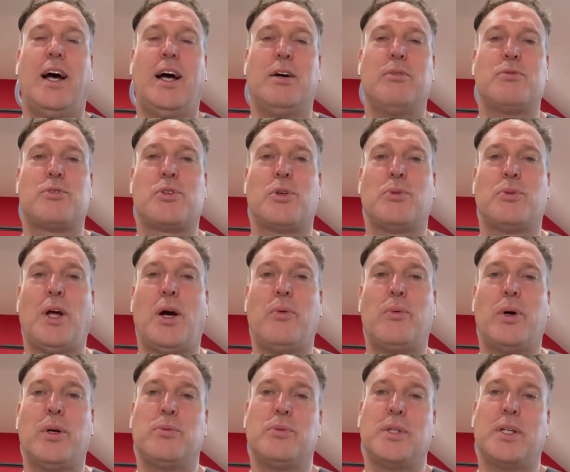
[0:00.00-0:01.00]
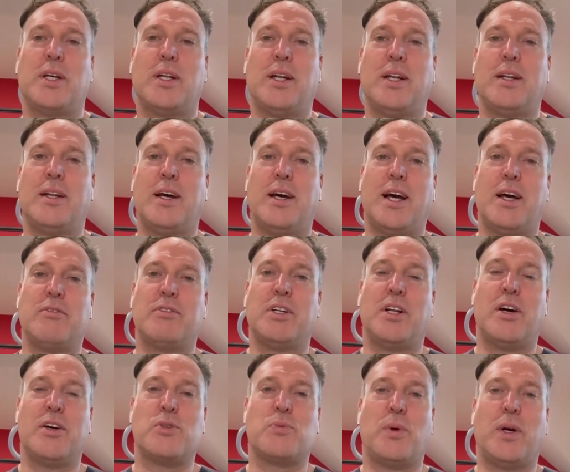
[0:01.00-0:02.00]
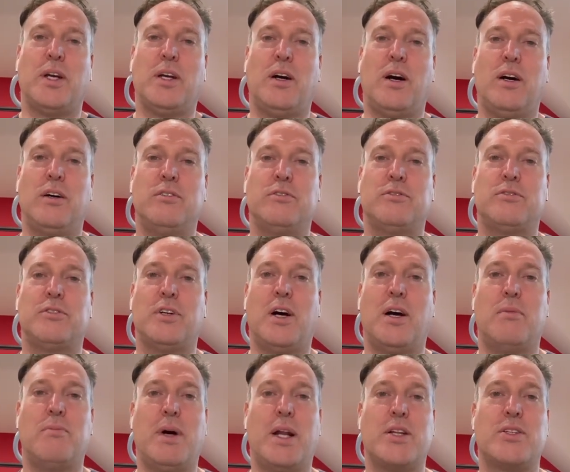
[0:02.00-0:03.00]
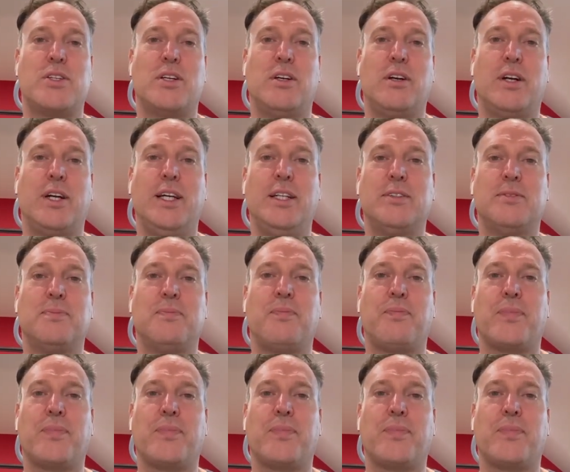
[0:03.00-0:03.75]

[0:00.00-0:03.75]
so that way we can have a nice way of managing our heat.